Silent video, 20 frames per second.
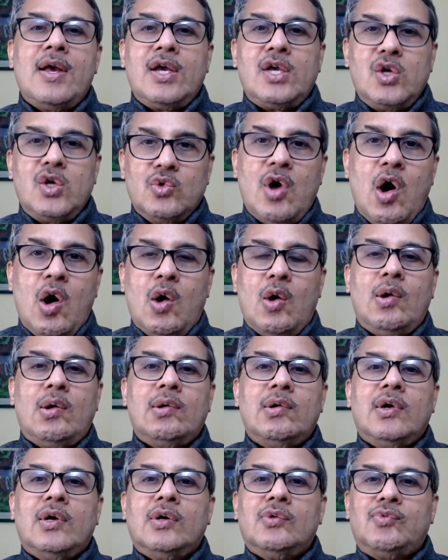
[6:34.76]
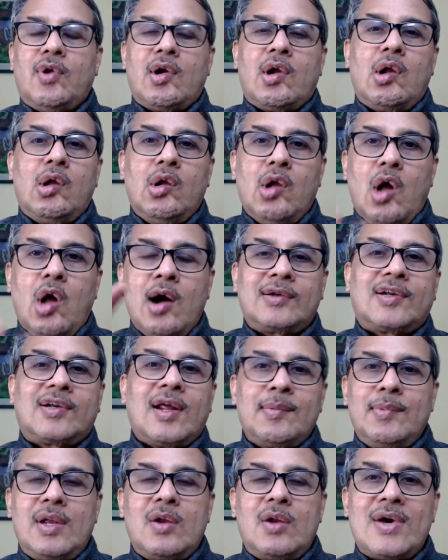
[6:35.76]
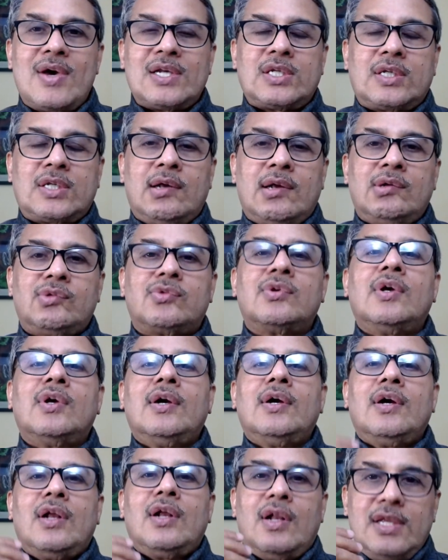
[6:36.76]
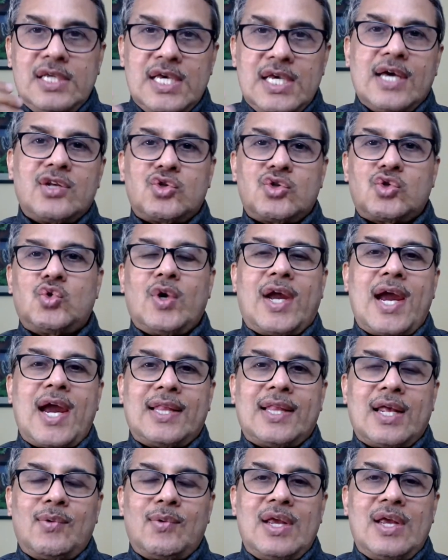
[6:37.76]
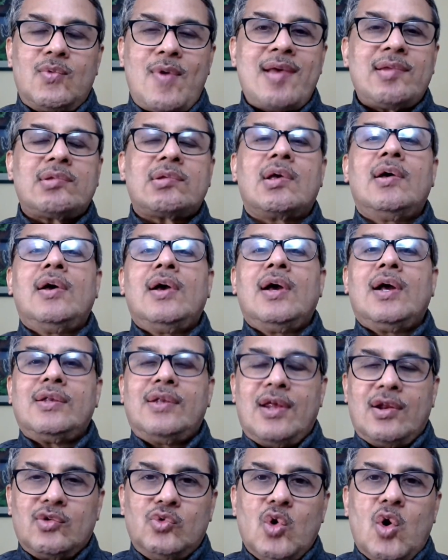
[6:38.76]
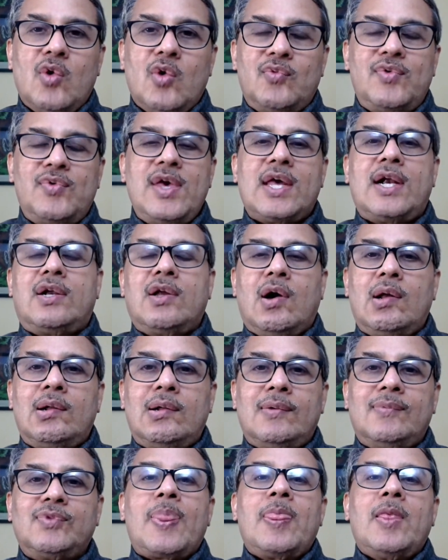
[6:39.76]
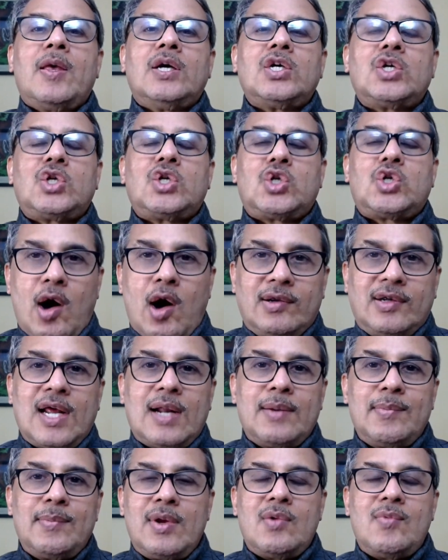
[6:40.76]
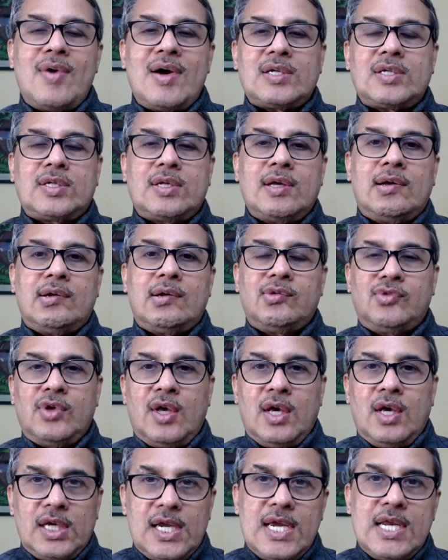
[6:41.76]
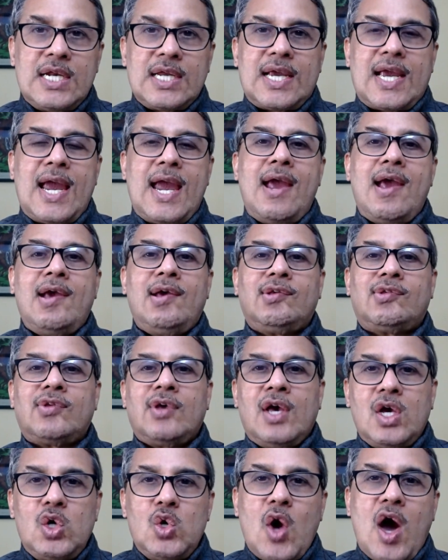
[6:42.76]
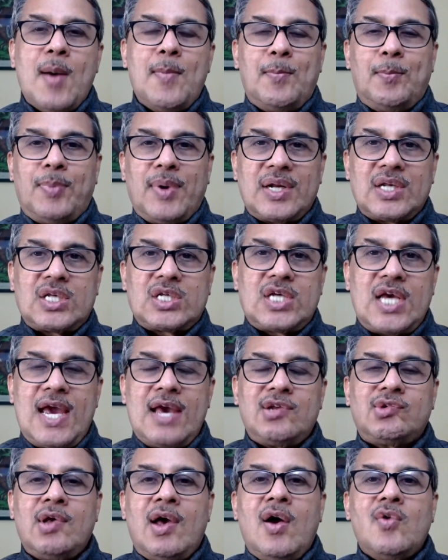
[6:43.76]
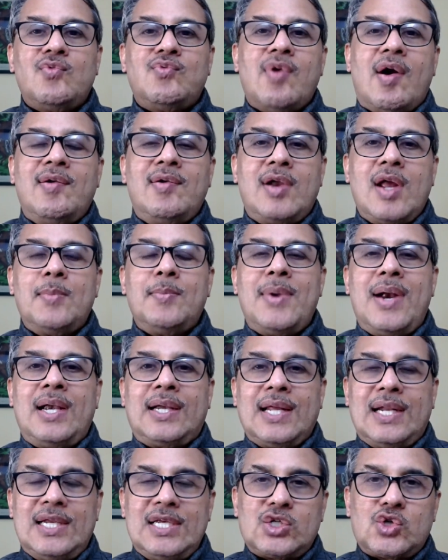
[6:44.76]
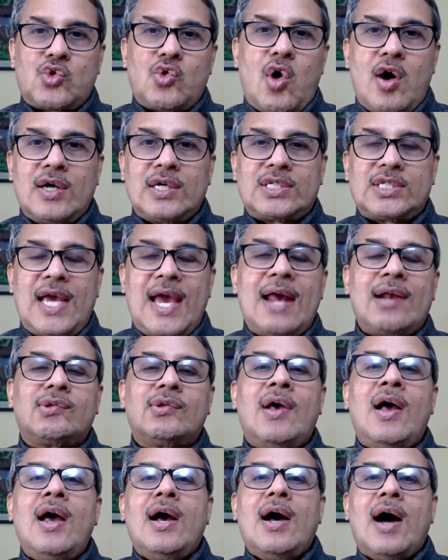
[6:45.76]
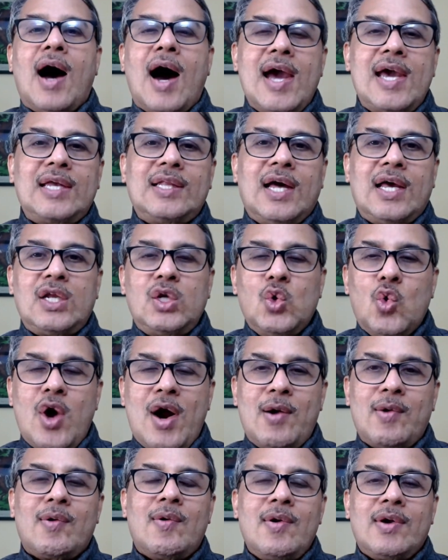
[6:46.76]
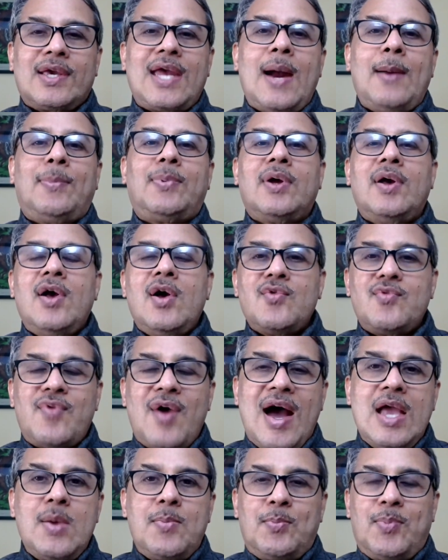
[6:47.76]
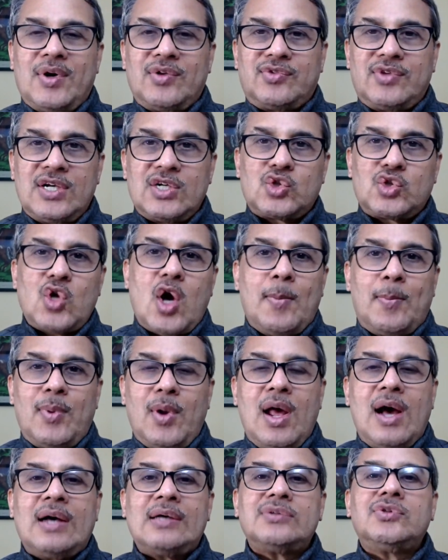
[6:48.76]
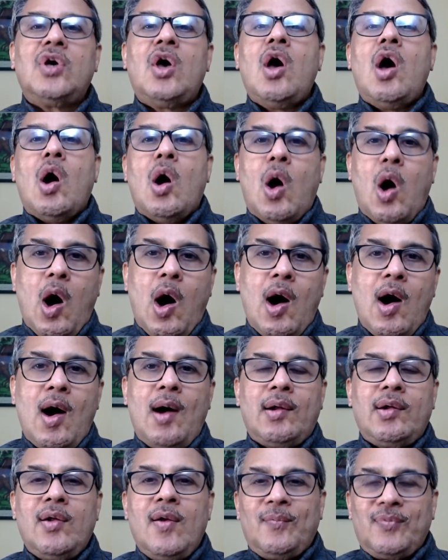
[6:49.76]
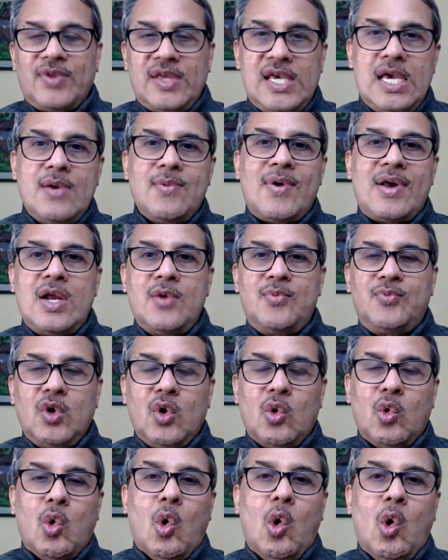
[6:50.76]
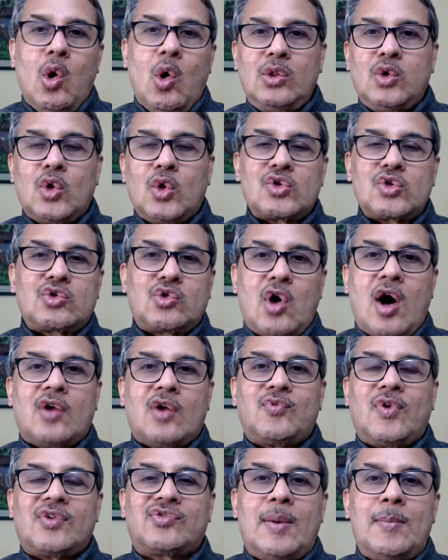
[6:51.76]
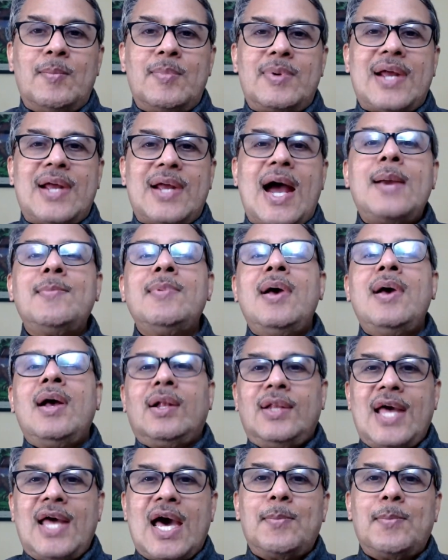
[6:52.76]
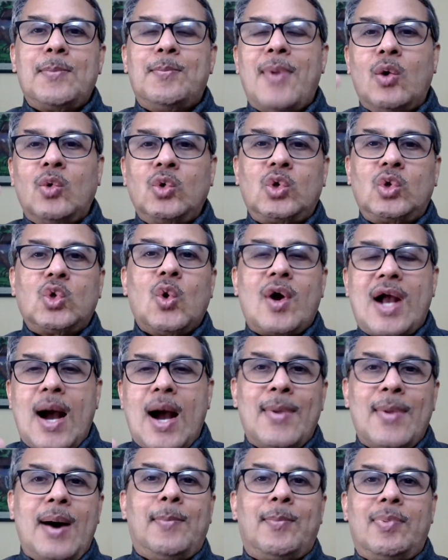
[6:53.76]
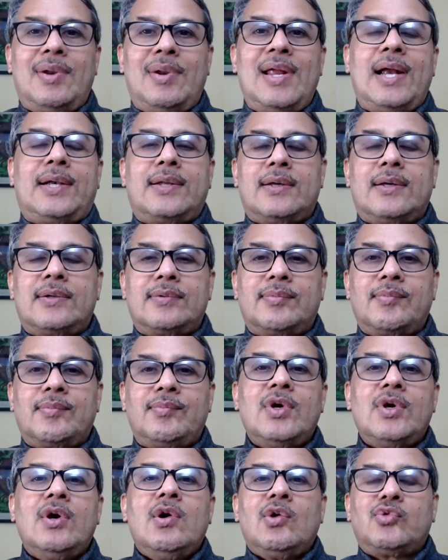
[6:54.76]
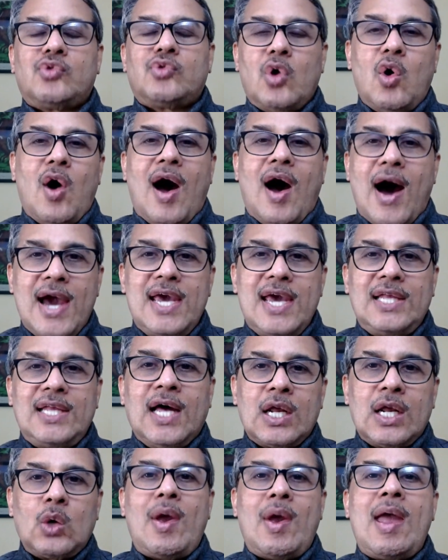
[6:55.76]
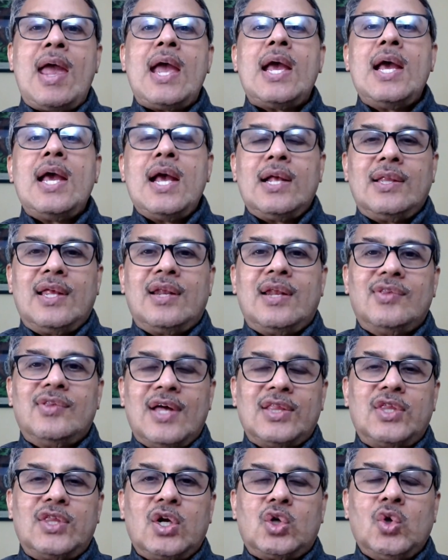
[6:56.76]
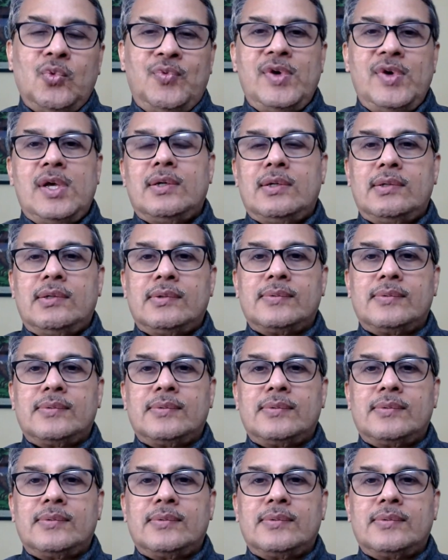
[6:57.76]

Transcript: You know for long-term investors years together we invest there is no fear at all short-term investors in case you have purchased fundamentally strong shares either you have kept 5% stop loss or even if you hold those stock for some time they are bound to come up later so either way there is nothing to fear